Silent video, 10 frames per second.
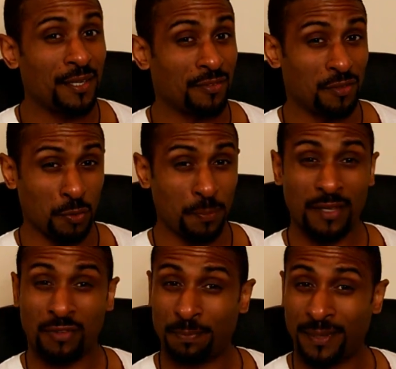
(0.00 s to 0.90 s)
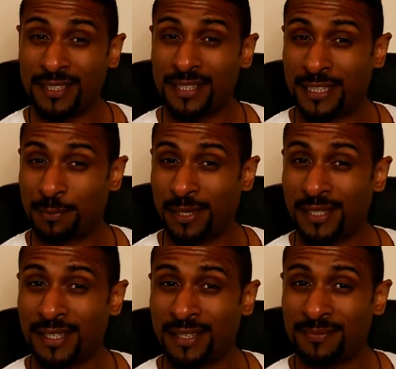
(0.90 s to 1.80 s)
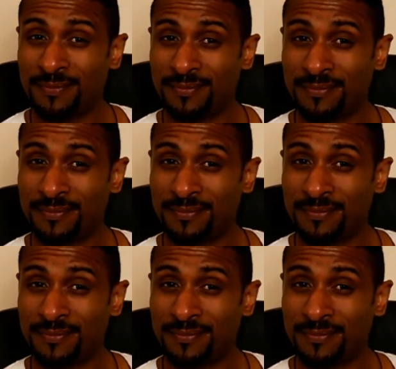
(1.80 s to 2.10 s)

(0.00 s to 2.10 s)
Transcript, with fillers: can you still be a spicy sprinter?